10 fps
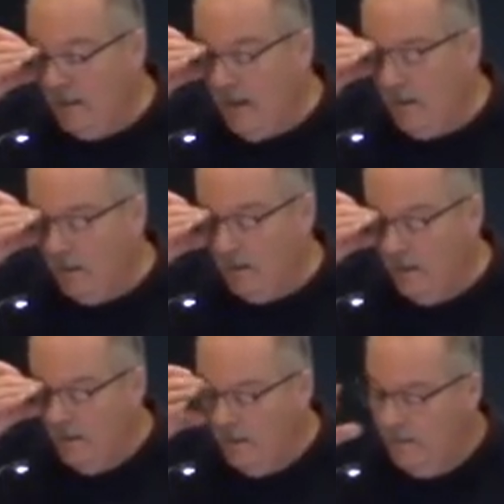together.
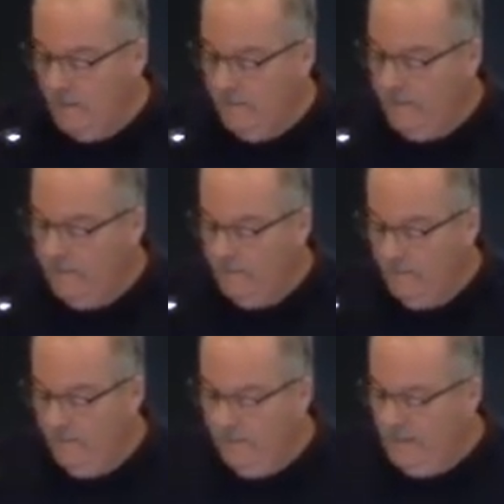
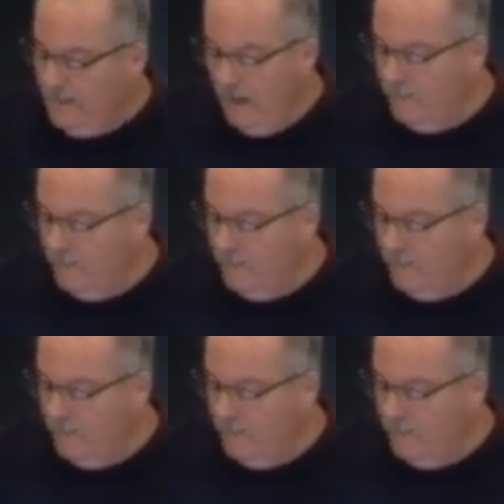They come